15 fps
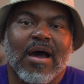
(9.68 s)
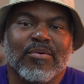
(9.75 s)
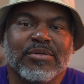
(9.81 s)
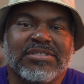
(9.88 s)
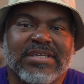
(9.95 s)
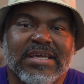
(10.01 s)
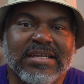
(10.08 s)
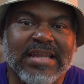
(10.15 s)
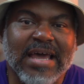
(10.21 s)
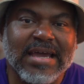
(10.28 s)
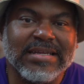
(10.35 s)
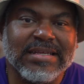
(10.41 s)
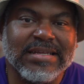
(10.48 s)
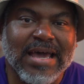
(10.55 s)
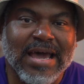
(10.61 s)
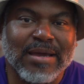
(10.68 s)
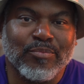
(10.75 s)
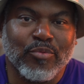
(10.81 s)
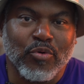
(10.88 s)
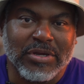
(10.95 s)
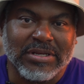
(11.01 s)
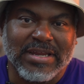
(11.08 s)
I would say
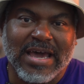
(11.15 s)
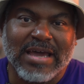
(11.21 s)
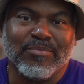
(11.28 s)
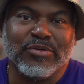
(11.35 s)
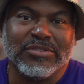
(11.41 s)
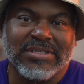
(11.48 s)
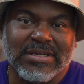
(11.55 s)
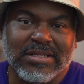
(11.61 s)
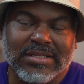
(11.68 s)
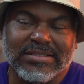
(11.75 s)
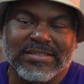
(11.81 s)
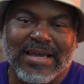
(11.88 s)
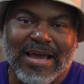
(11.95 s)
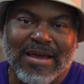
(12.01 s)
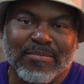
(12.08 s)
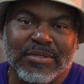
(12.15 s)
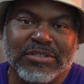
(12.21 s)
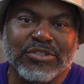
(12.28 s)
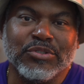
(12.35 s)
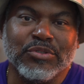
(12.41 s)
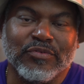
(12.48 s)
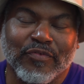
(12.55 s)
99.9% of the time
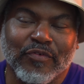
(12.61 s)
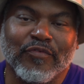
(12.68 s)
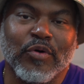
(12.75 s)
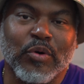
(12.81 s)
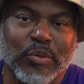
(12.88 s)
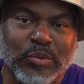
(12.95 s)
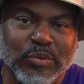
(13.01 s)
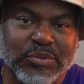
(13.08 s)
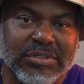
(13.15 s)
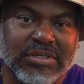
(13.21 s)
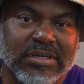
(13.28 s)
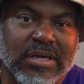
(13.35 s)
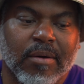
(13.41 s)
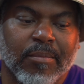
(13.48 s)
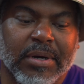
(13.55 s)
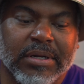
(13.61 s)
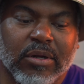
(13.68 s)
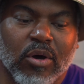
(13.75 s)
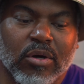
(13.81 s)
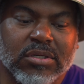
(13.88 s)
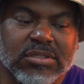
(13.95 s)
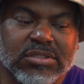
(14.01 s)
it's used for vocals.
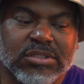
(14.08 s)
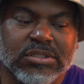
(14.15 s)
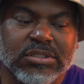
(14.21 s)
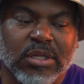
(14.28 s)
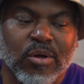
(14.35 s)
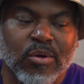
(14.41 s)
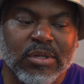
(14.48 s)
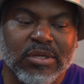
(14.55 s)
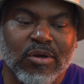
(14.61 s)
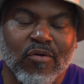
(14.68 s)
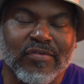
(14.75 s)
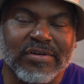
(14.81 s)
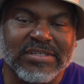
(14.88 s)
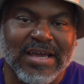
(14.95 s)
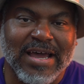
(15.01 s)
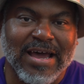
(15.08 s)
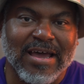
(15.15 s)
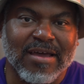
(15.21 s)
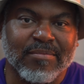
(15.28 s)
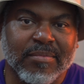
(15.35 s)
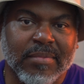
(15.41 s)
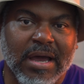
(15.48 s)
But slowly over
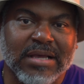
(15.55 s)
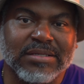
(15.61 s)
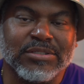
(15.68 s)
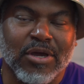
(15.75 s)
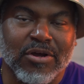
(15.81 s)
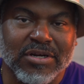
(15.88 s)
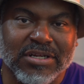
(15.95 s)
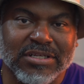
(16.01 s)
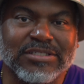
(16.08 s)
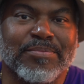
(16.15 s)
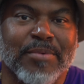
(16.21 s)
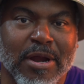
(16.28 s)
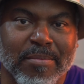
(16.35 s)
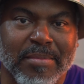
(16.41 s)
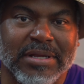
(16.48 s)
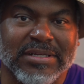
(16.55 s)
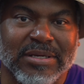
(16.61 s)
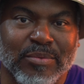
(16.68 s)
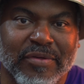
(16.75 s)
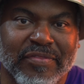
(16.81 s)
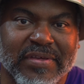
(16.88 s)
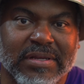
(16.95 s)
time, I started
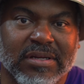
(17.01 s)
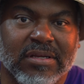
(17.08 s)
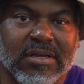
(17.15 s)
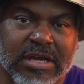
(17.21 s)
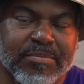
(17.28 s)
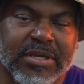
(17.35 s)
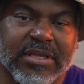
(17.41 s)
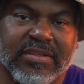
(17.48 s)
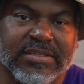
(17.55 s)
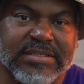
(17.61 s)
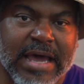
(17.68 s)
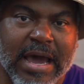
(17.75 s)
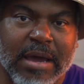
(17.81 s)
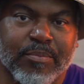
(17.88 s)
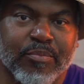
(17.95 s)
experimenting with it. I'd be in these high